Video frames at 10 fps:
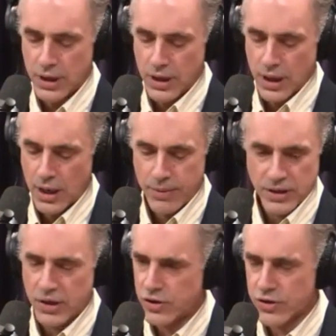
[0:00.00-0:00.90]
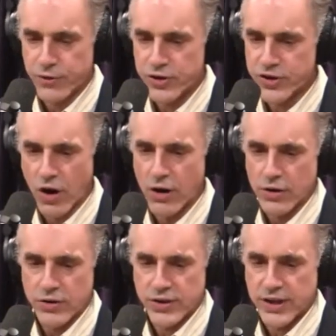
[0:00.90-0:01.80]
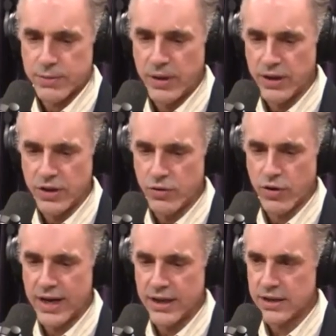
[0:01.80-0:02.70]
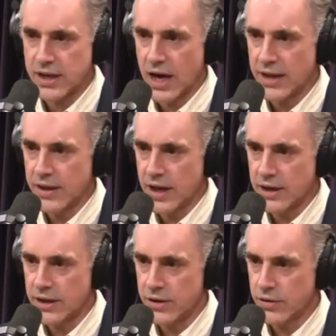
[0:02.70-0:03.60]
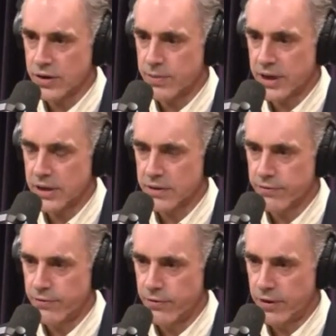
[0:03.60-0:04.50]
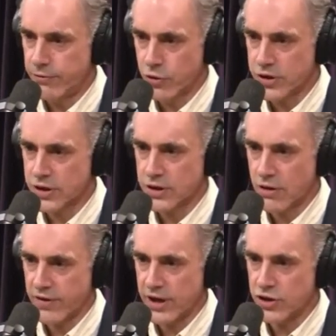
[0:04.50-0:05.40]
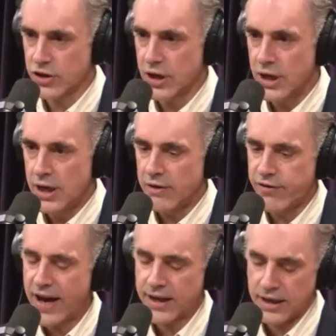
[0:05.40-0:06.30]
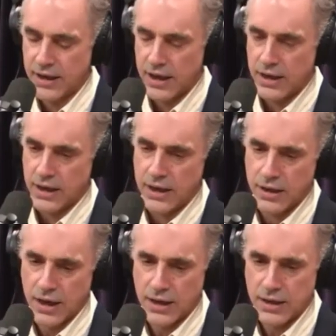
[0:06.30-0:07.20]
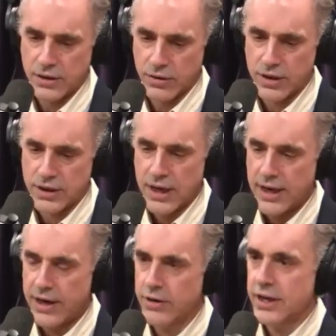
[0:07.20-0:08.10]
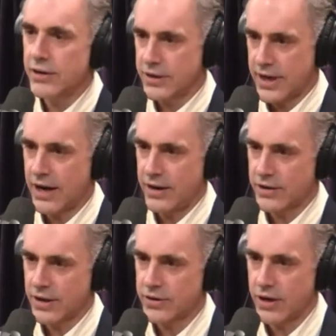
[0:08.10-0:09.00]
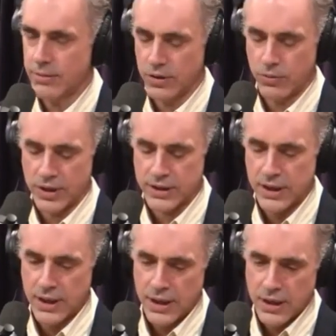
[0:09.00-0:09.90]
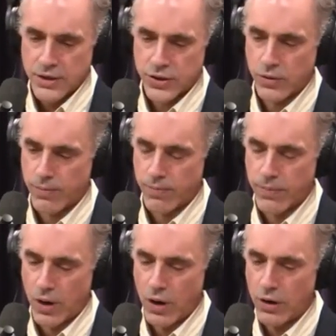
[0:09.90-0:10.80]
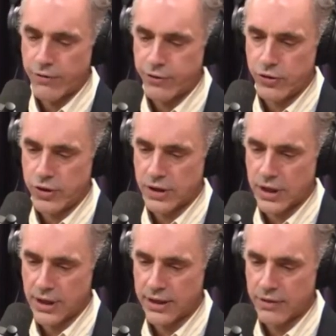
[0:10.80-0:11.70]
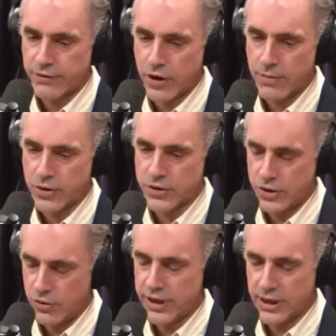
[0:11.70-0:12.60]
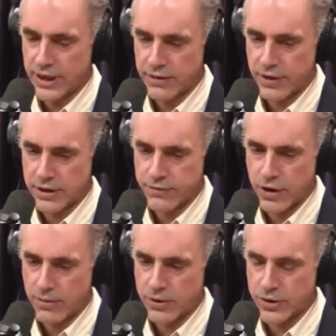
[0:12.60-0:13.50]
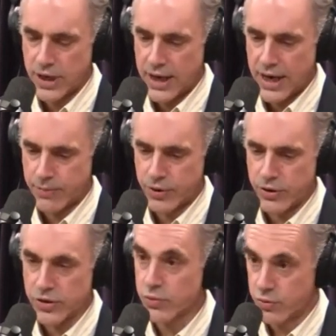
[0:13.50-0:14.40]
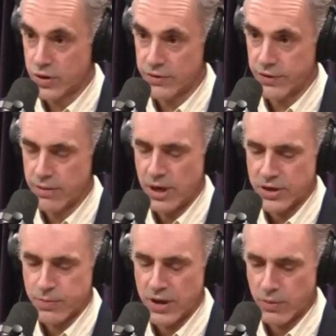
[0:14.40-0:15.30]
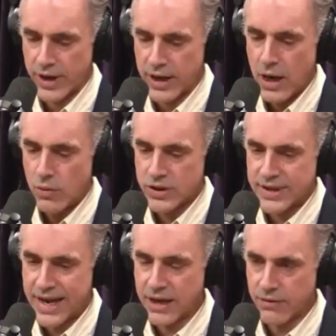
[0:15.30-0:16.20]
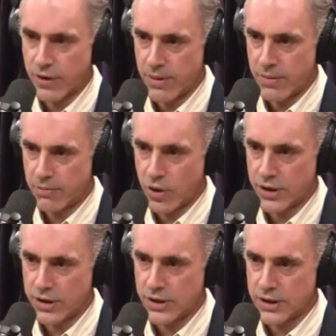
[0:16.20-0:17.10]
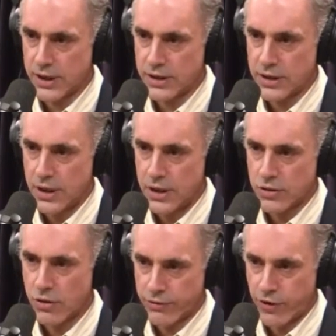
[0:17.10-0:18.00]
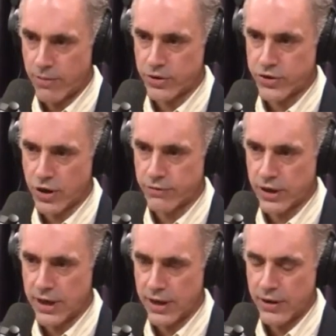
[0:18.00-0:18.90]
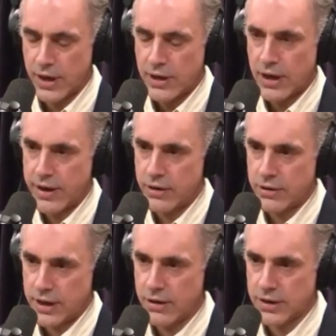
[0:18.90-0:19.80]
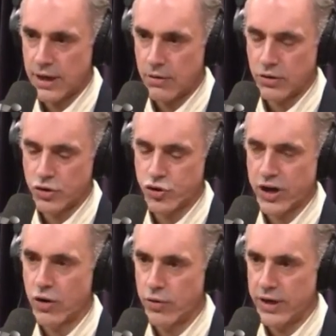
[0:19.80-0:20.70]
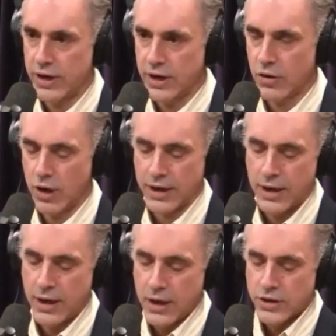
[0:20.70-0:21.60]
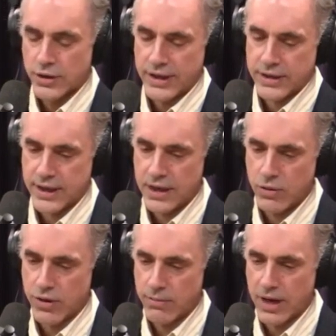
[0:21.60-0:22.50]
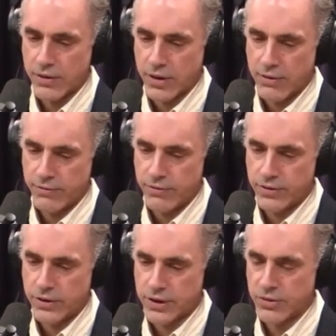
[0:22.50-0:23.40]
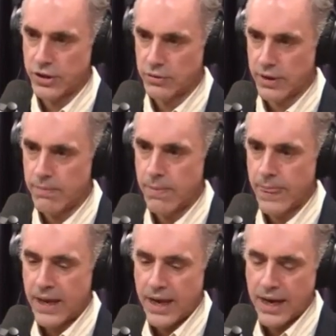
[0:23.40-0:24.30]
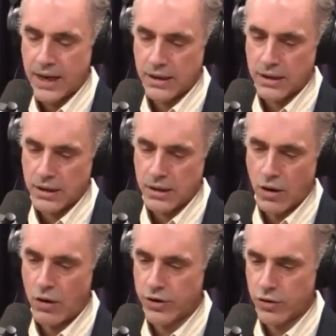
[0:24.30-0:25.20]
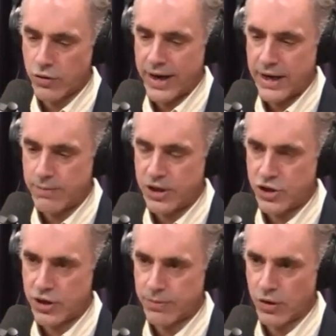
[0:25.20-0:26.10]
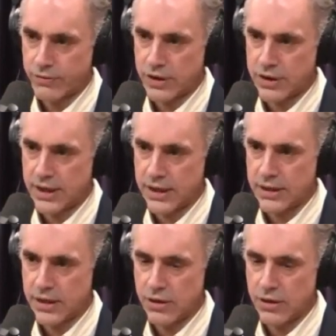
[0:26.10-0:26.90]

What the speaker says: I mean, just for starters, 6 million Ukrainians died in the 1930s because of enforced starvation. In fact, in the 1930s, here's how terrible it was. So all the food that the newly collectivized farmers had produced, which wasn't very much, by the way, was taken from them and brought to the cities. So all the farmers starved to death. Now, here's how draconian it got. So let's say you were the mother of some children, and all your grain had been shipped off to the cities, and you